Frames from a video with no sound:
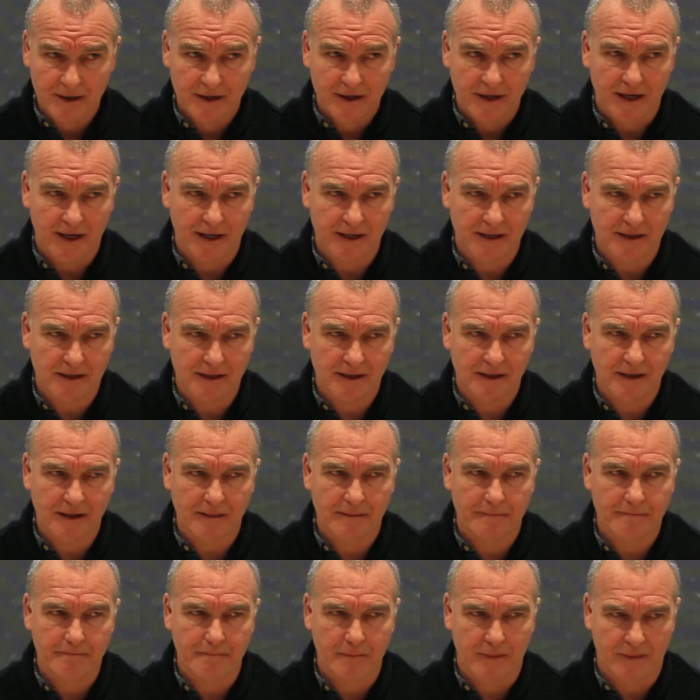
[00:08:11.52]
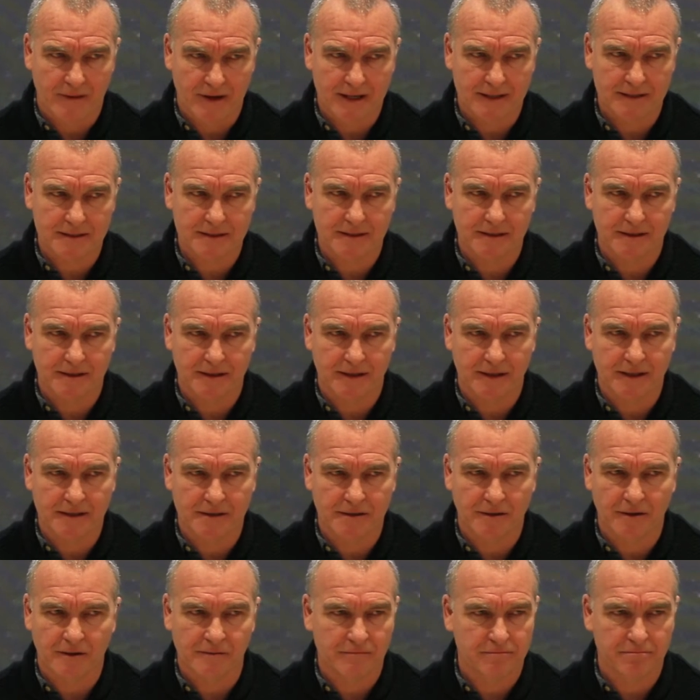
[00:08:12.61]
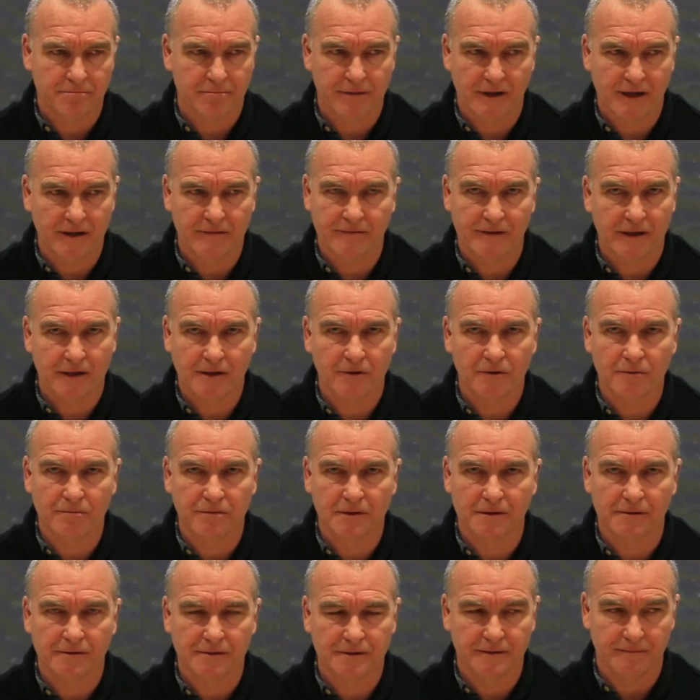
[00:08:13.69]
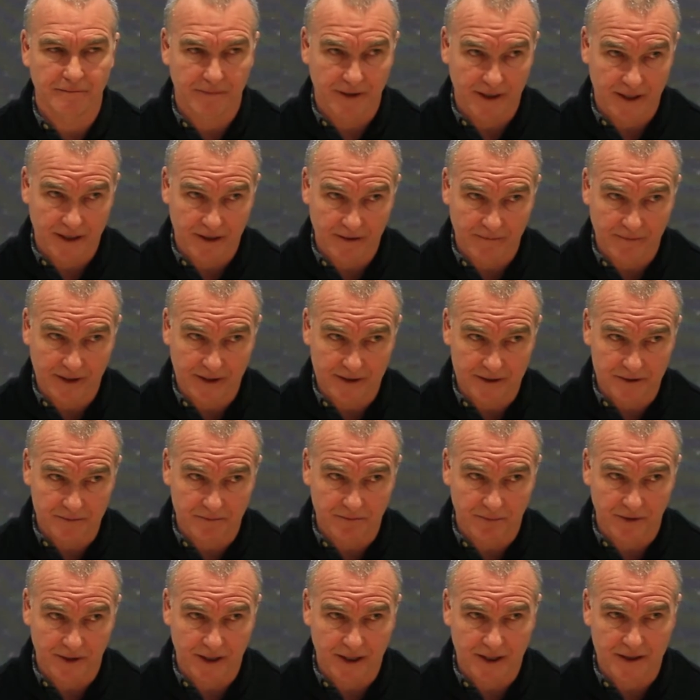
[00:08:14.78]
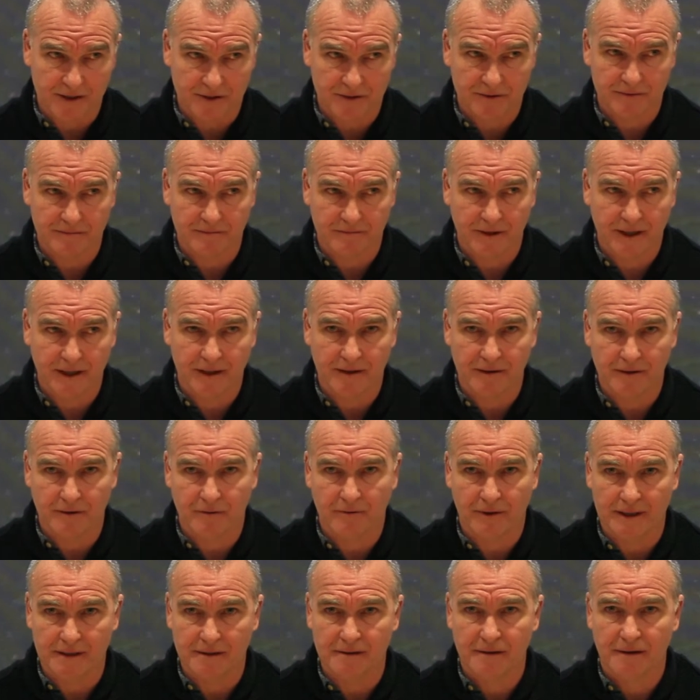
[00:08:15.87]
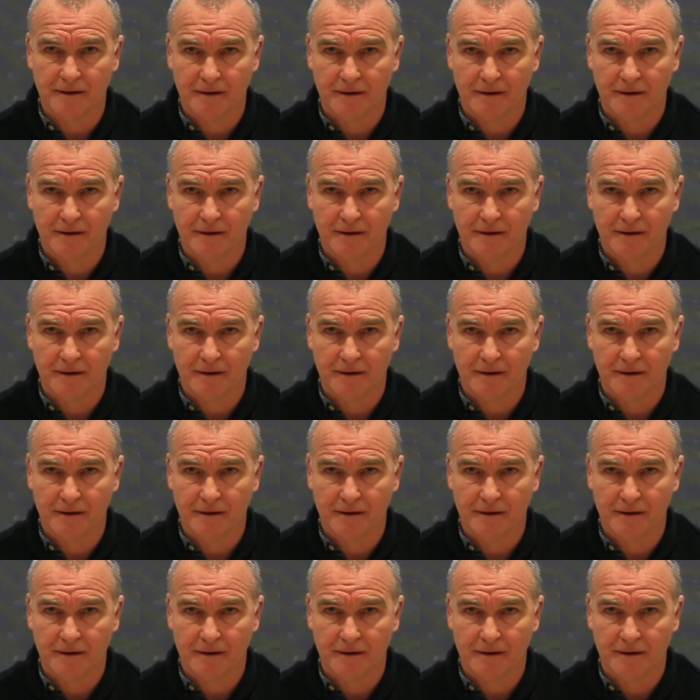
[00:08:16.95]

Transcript: And I think that is not perfect co-production by any means, but it has some really quite